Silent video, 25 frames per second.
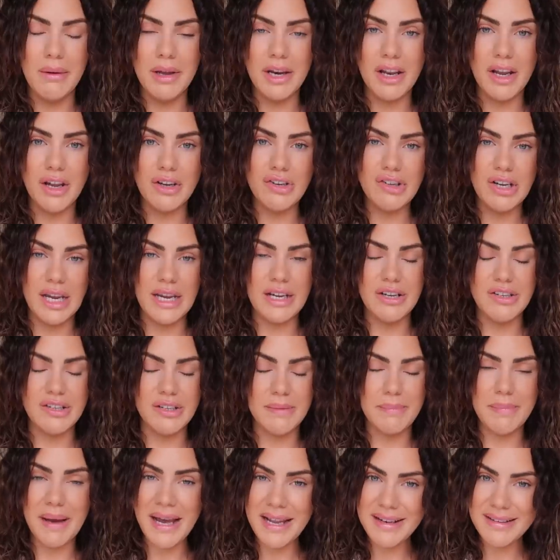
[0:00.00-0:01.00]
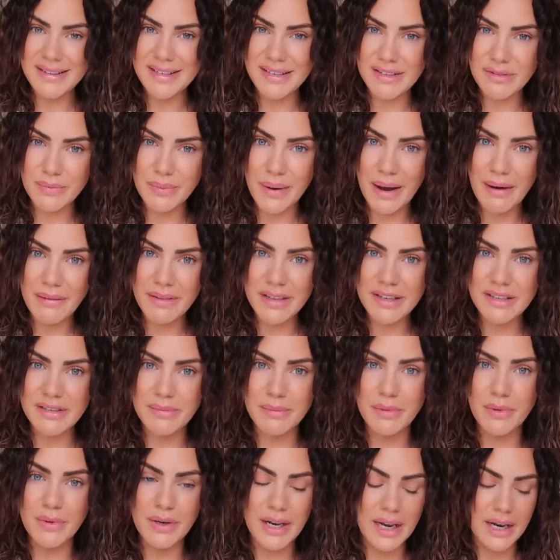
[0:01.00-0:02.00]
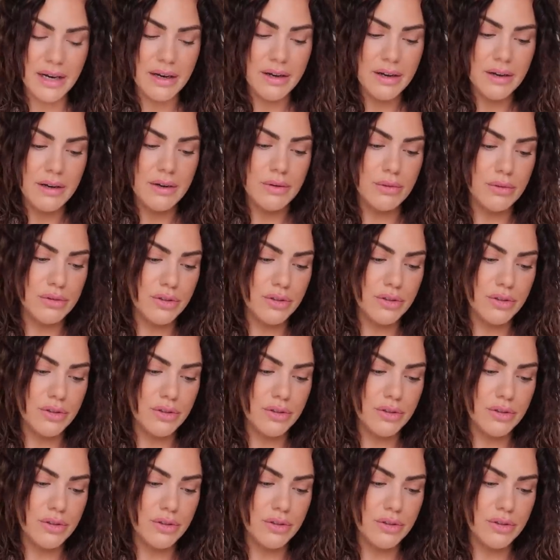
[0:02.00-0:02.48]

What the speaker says: I'm going to go change the beds as well this morning.